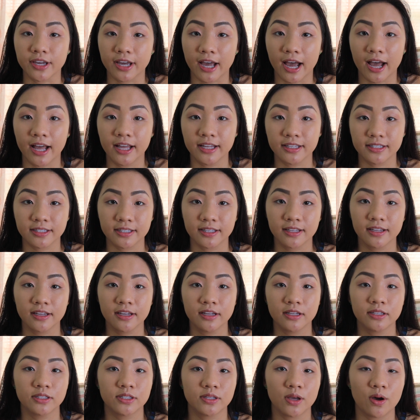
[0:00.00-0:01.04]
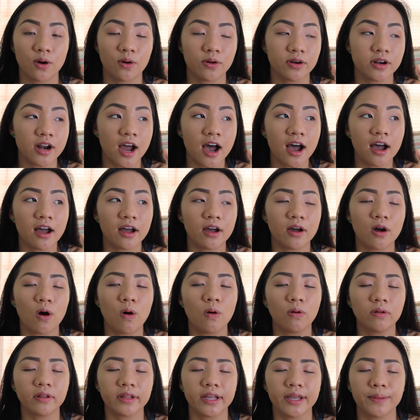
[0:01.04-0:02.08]
guys. So not
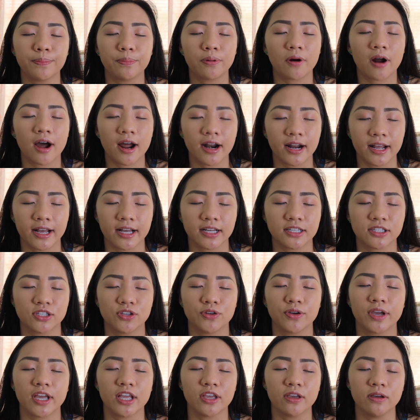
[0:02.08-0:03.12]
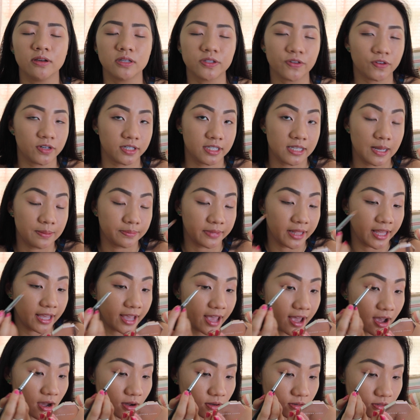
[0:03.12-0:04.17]
only products you can use for something
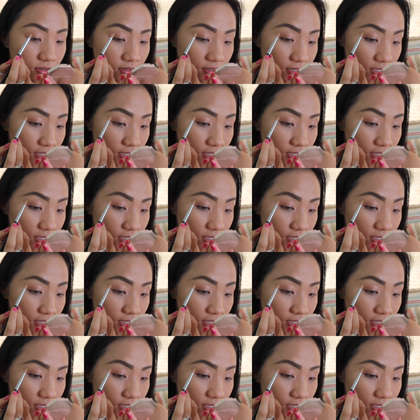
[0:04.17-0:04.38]
else,